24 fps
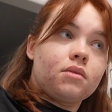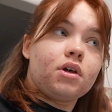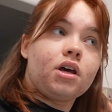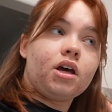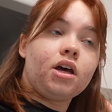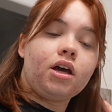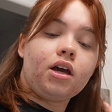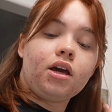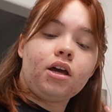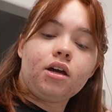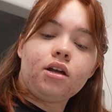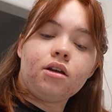
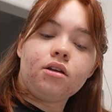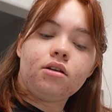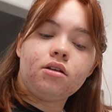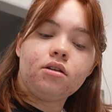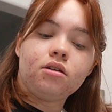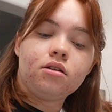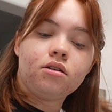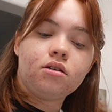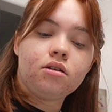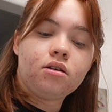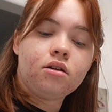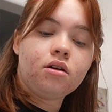And
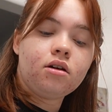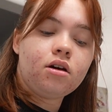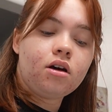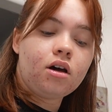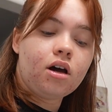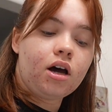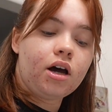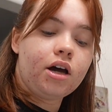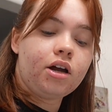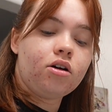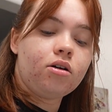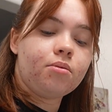
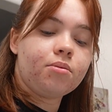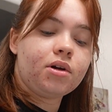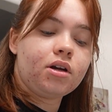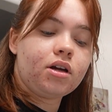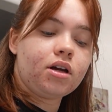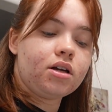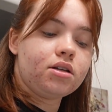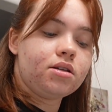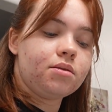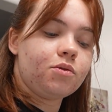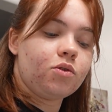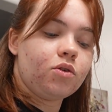I know I'm gonna
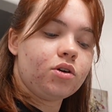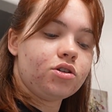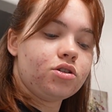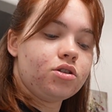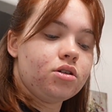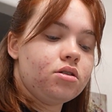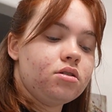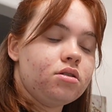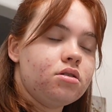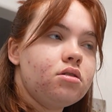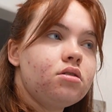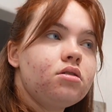get some
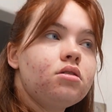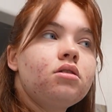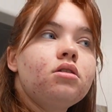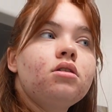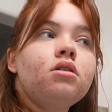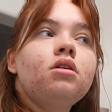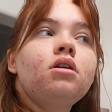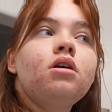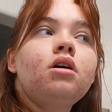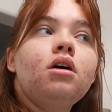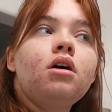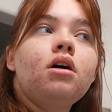questions.
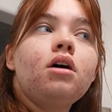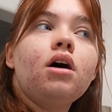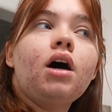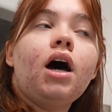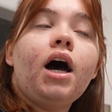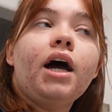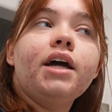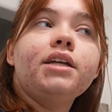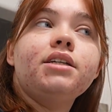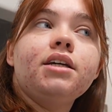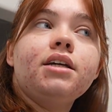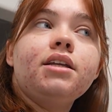
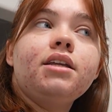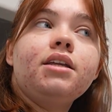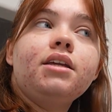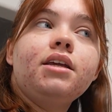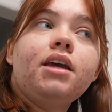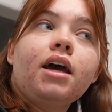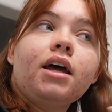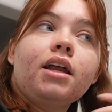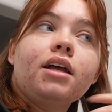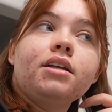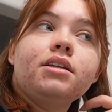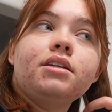I did
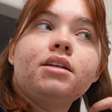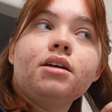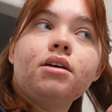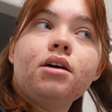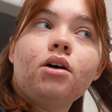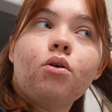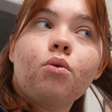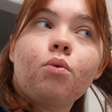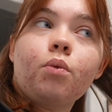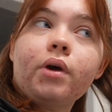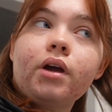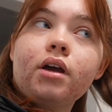get
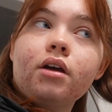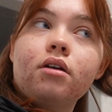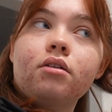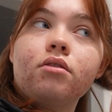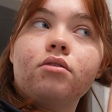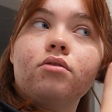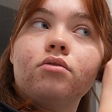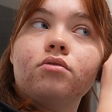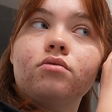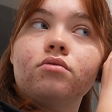a wig